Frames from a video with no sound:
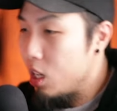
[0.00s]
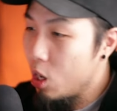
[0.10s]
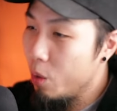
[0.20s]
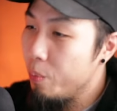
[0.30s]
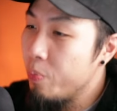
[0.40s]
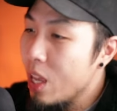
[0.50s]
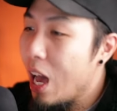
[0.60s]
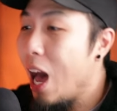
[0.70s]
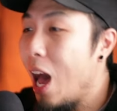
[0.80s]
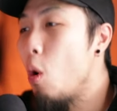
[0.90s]
know,
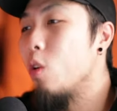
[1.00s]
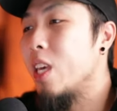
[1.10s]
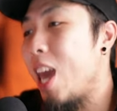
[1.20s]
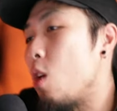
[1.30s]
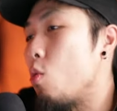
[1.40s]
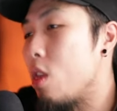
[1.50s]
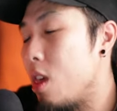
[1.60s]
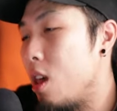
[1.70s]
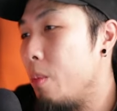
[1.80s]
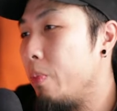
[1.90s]
I'm okay with
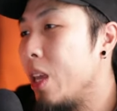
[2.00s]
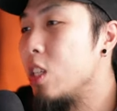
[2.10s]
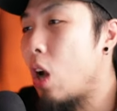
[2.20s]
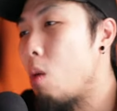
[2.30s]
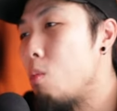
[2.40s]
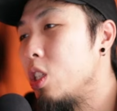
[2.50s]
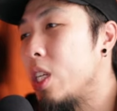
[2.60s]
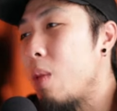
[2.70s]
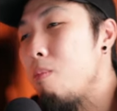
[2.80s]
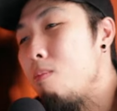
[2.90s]
him. His armor's
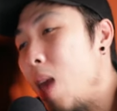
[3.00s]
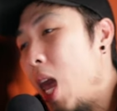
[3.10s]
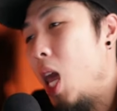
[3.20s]
just meh